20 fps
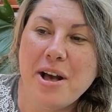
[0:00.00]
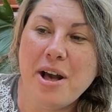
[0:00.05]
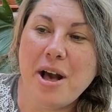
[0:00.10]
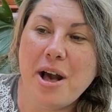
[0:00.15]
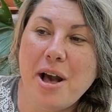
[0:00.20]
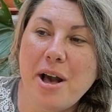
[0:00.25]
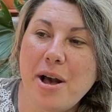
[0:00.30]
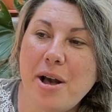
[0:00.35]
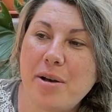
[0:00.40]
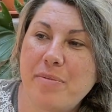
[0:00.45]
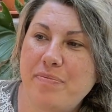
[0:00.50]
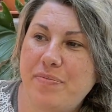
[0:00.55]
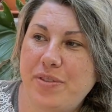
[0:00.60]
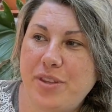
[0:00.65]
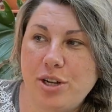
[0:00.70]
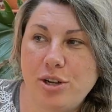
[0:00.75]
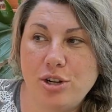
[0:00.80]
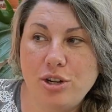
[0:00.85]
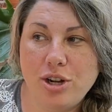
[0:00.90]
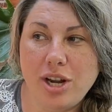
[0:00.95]

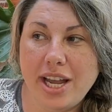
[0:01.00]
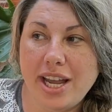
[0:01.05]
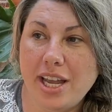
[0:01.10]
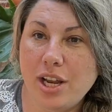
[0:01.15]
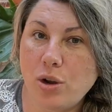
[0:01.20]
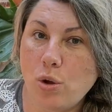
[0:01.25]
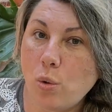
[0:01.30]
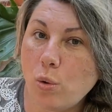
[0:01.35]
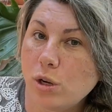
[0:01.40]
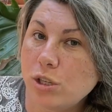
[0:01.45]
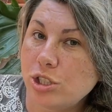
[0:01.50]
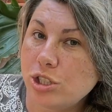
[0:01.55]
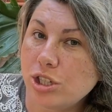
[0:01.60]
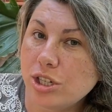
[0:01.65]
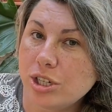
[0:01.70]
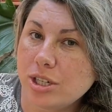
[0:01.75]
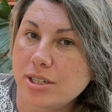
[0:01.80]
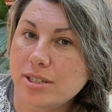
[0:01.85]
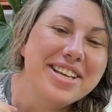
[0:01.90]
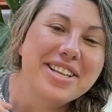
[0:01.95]
They're great in
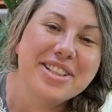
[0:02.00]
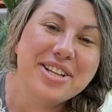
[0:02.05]
orchards.